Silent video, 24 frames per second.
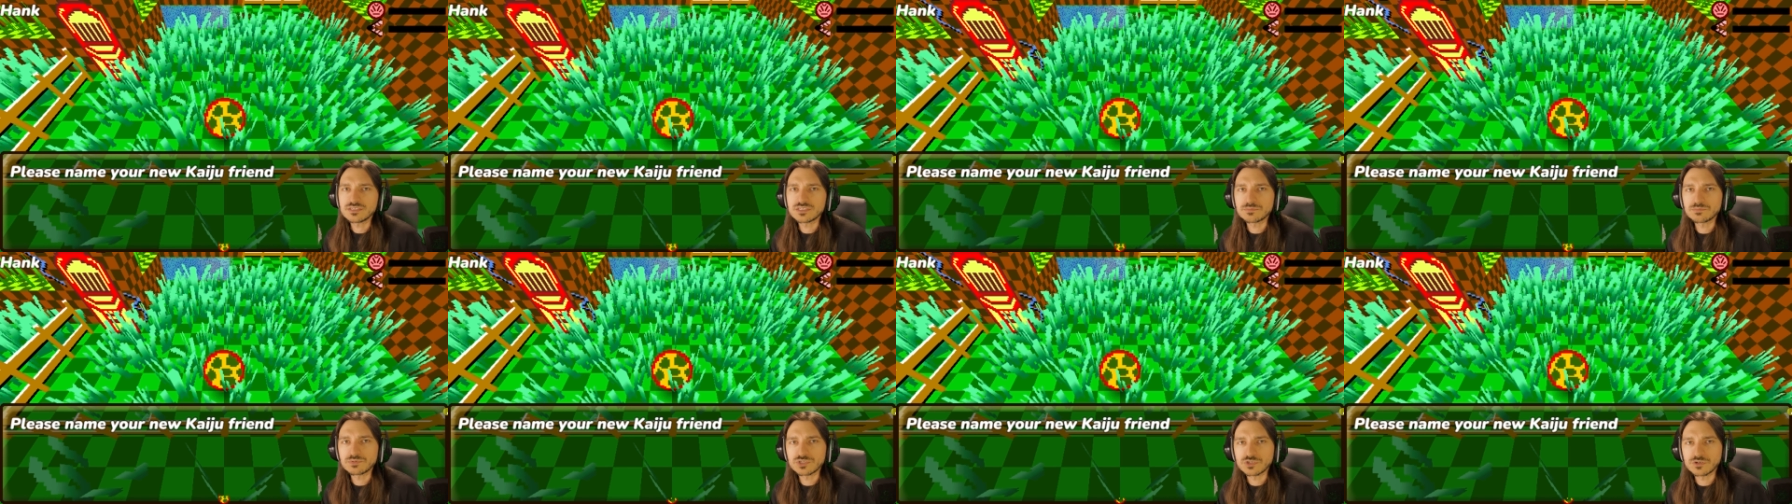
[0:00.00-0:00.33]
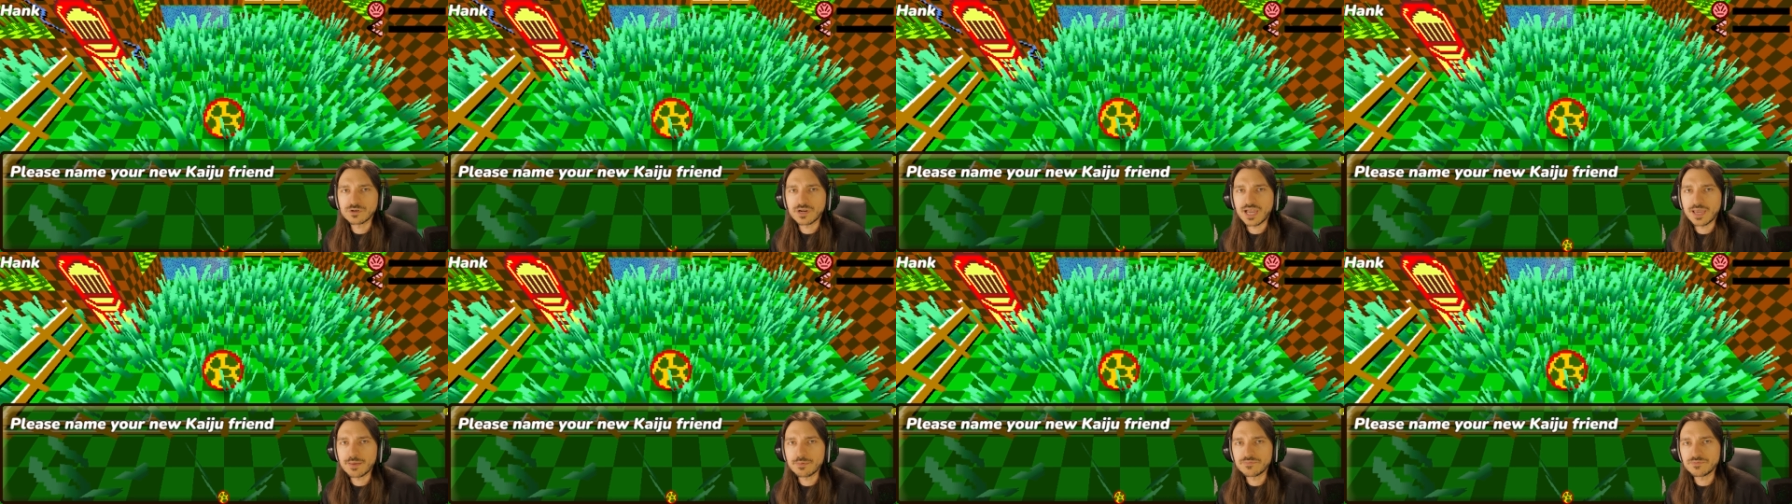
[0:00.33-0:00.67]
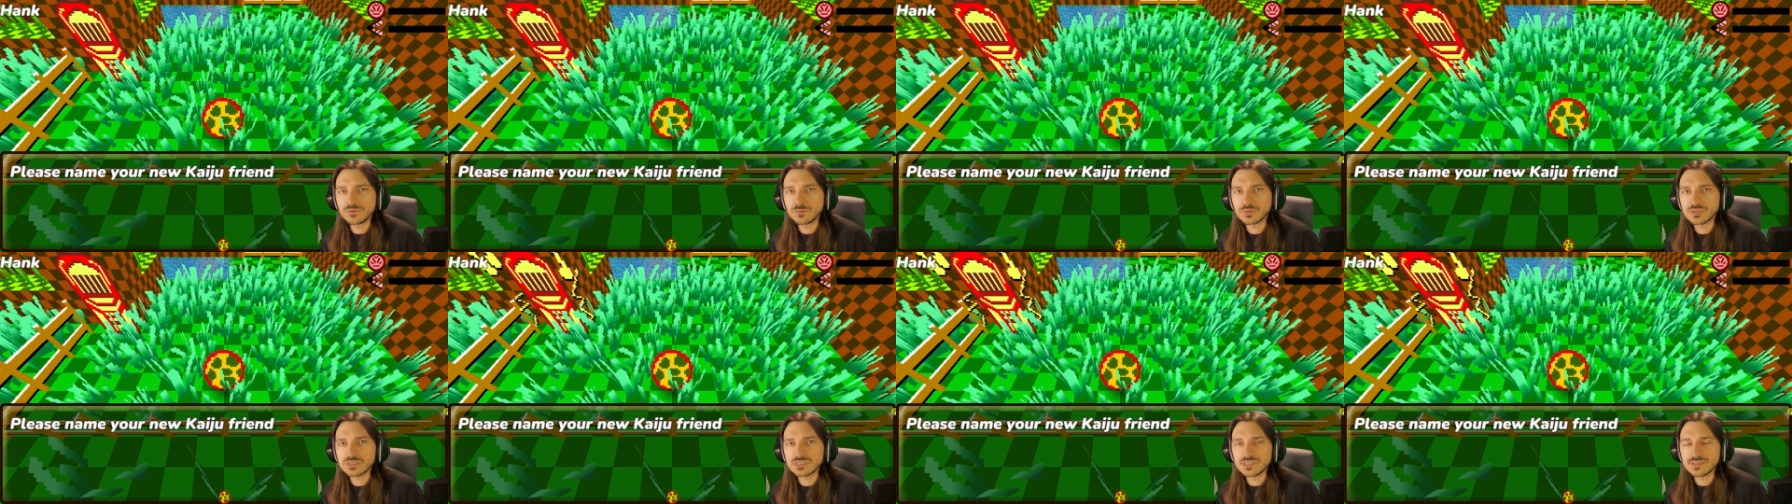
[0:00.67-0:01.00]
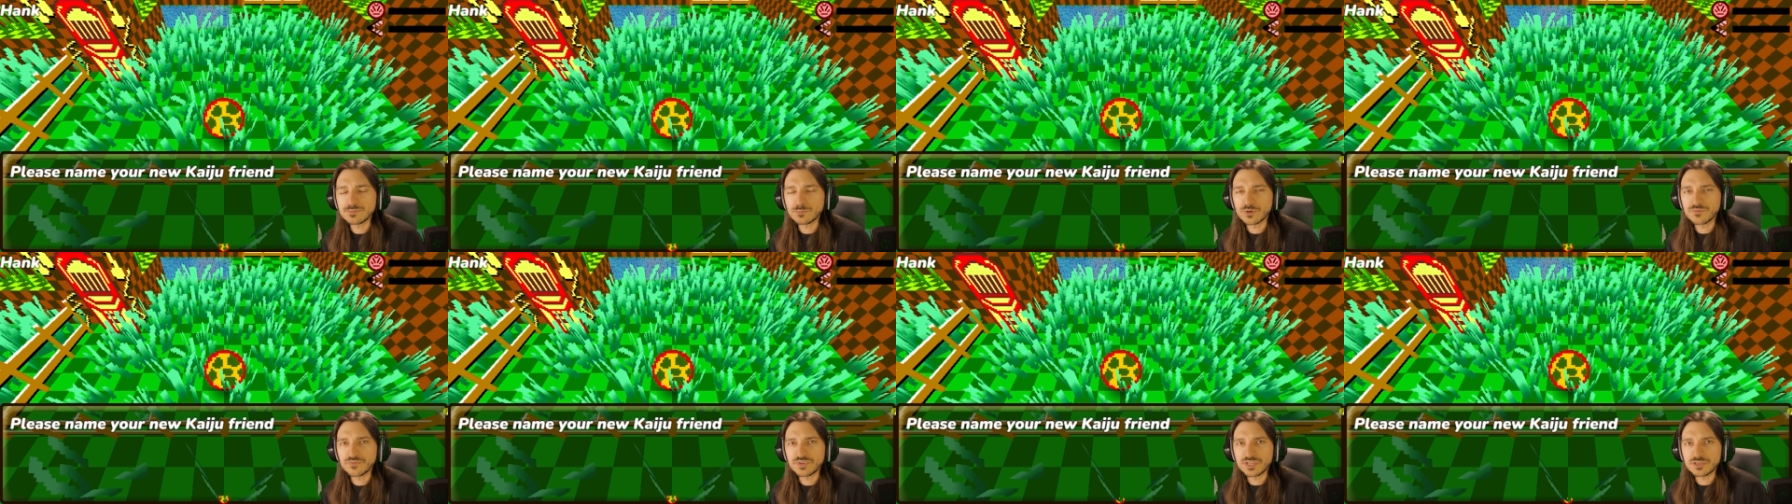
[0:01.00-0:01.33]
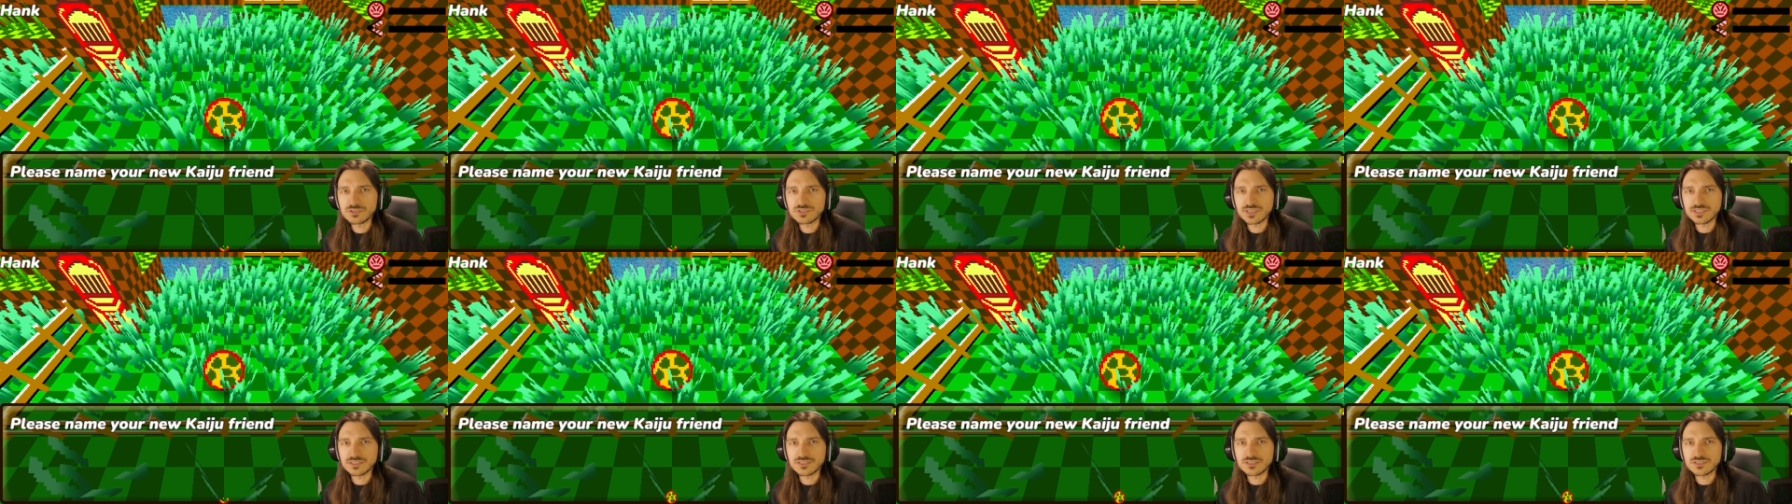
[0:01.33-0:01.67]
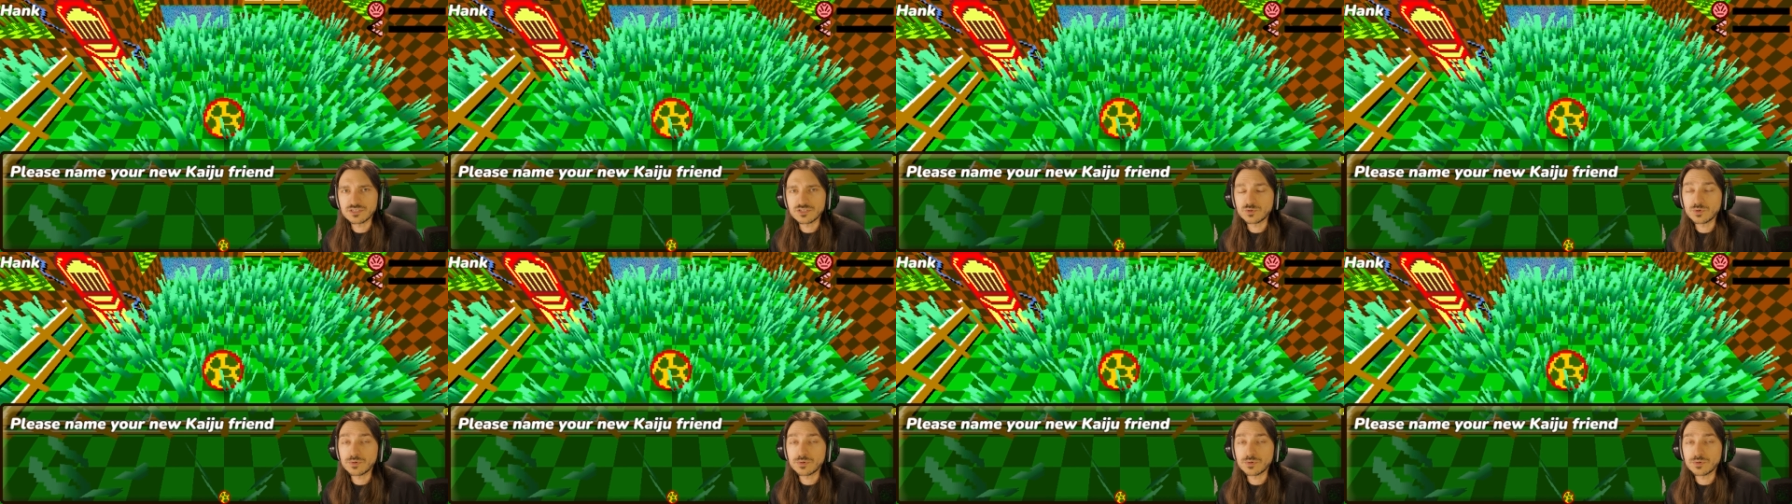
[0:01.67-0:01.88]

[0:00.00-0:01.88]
subscribe if you want to see more videos like this.